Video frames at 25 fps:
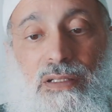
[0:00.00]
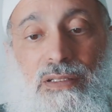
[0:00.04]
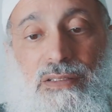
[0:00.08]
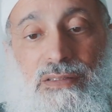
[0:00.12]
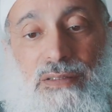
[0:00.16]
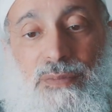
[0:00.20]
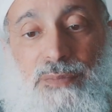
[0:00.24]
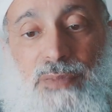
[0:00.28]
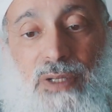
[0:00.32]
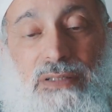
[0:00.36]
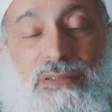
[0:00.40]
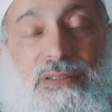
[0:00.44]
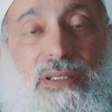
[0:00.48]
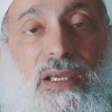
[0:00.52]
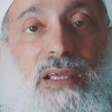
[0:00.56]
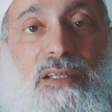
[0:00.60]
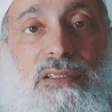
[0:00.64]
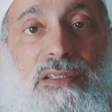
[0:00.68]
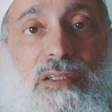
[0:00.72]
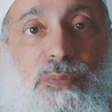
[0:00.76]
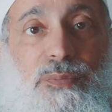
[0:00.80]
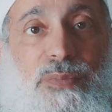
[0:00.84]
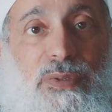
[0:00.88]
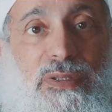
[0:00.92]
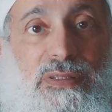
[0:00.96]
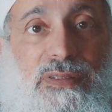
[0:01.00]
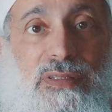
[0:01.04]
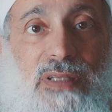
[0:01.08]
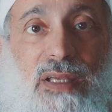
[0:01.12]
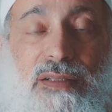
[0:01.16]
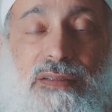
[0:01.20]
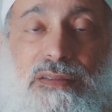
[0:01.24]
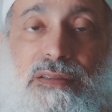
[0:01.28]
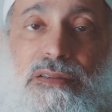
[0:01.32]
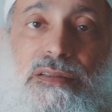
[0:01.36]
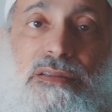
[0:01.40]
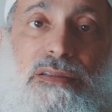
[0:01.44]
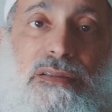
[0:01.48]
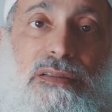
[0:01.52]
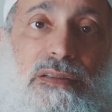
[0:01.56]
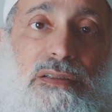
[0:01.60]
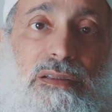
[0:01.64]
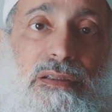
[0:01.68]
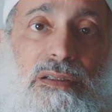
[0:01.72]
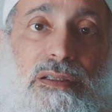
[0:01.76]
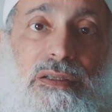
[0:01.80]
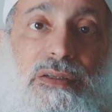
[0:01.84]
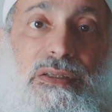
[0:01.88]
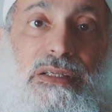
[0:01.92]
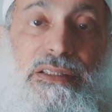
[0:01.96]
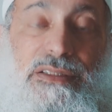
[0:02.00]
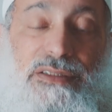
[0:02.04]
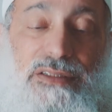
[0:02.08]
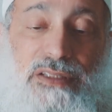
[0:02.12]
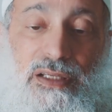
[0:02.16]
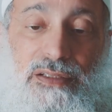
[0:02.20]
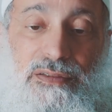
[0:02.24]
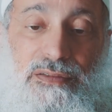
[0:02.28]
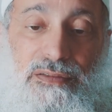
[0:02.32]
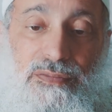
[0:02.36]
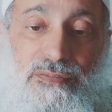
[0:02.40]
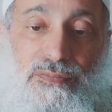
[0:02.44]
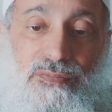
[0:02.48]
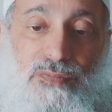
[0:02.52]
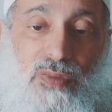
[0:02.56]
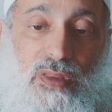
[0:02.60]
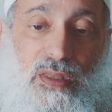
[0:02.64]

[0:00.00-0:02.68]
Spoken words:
is about 80% Christian.